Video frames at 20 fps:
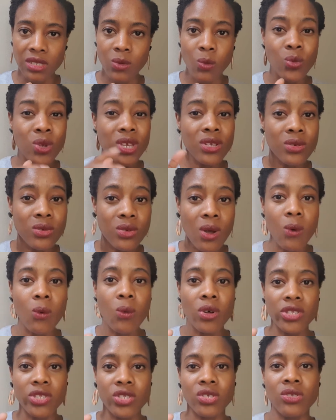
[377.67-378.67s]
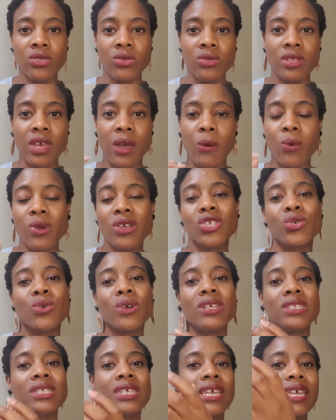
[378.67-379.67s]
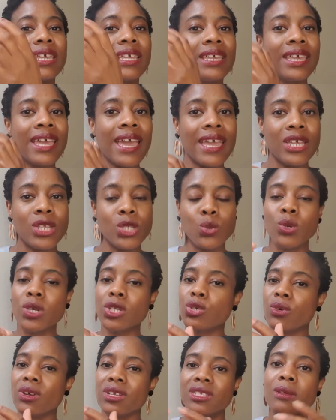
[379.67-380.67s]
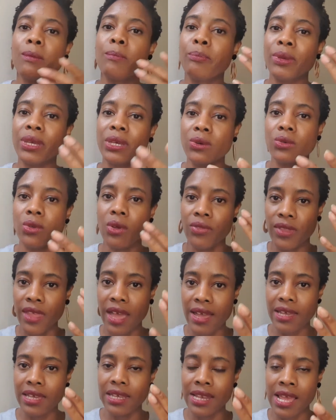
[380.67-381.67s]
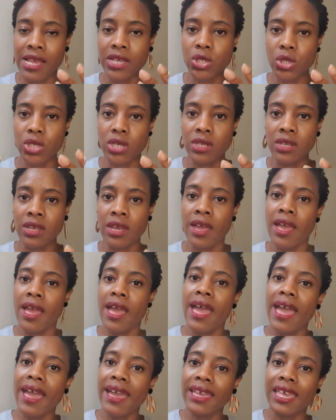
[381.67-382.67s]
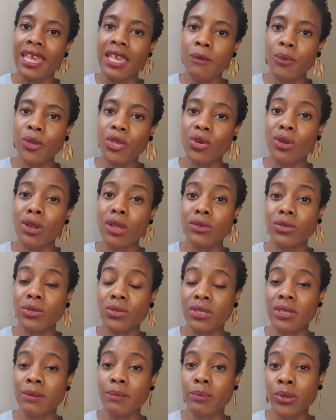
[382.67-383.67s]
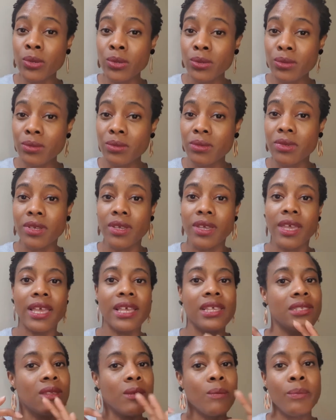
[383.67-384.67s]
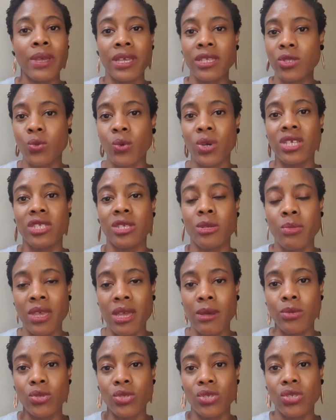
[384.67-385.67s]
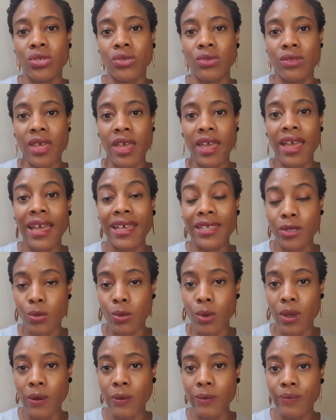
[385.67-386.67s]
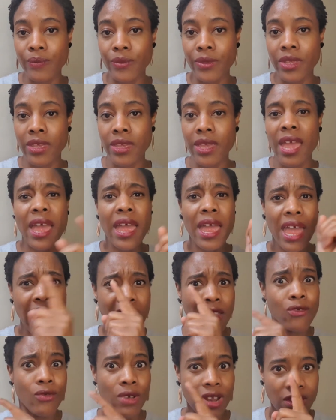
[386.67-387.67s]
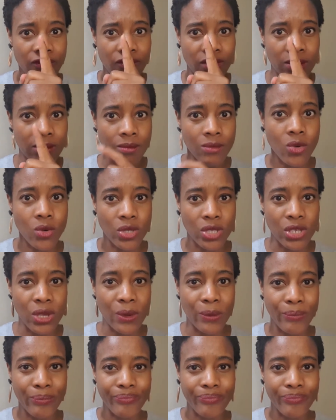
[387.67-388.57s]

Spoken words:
We do not want to do that. We're trying to engage. We're trying to build on that connection. Keeping your logo simple is the best way to be able to do that as well. And relevant, more so.